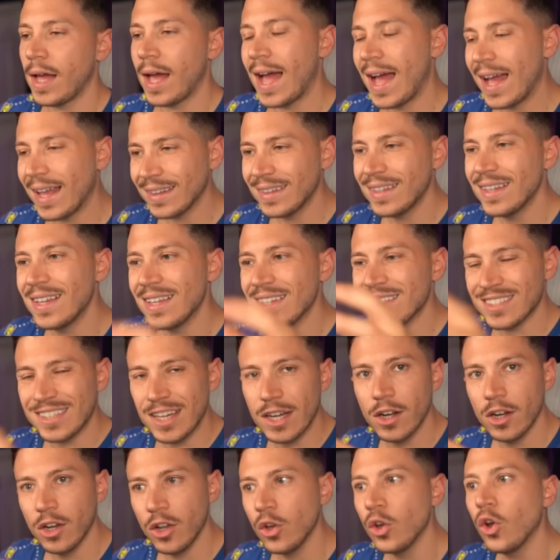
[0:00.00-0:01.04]
add
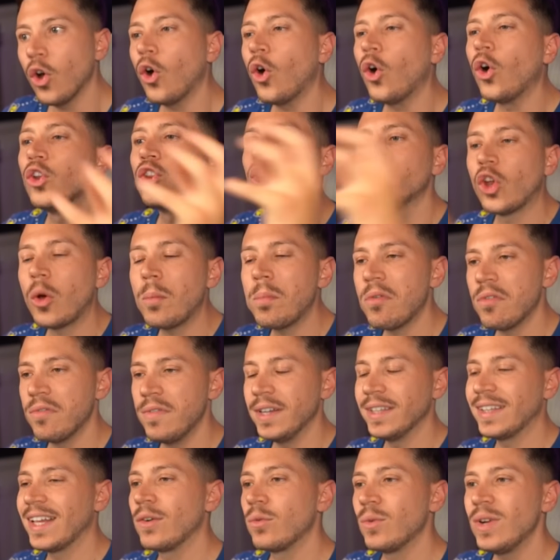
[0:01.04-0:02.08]
Serilog on top of
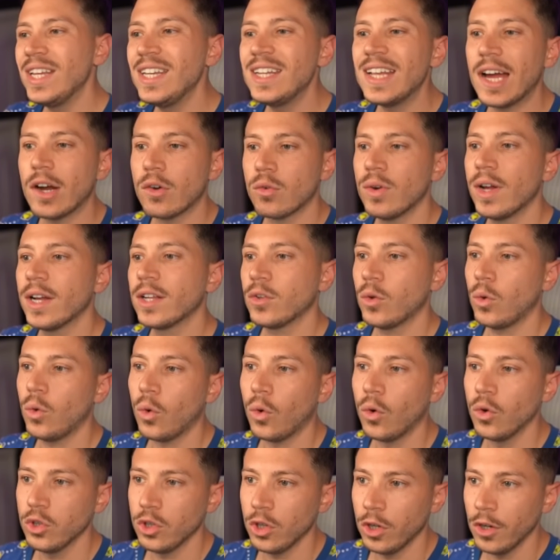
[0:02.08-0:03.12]
it and redirect
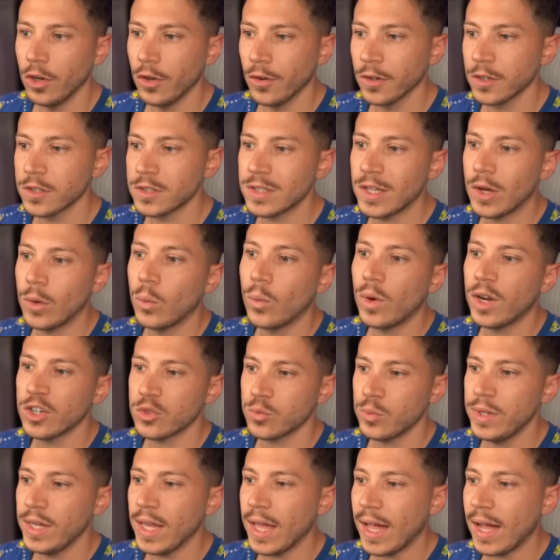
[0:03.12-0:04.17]
all your logs. Now, once
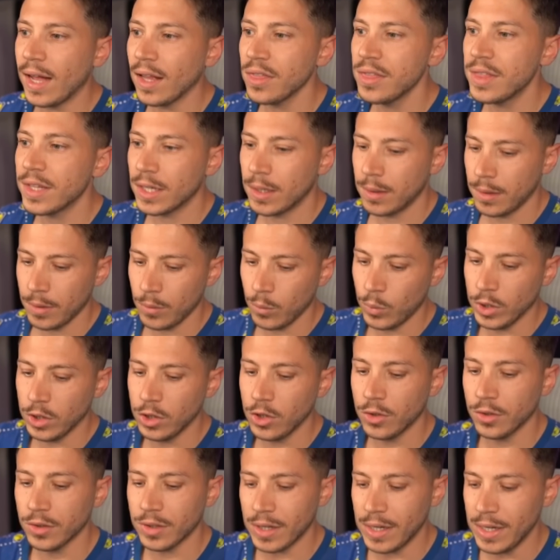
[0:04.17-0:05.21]
we add that, we
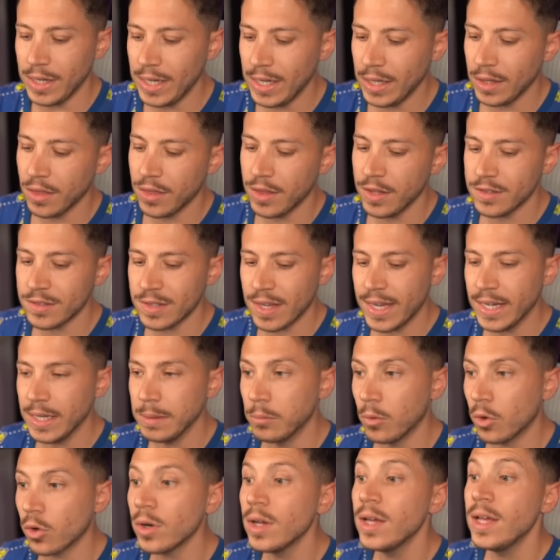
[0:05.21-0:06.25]
don't need this
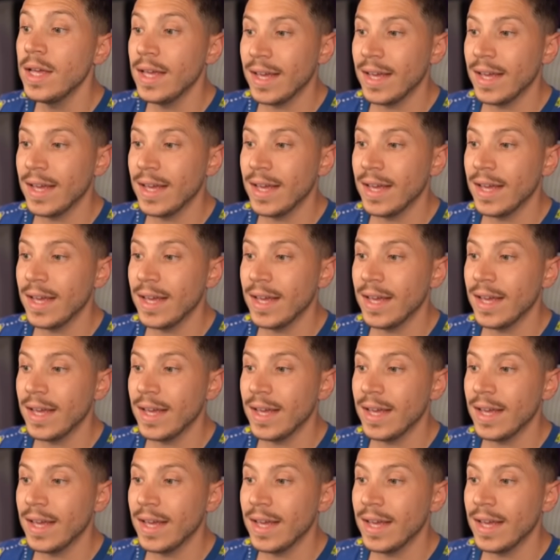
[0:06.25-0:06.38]
anymore.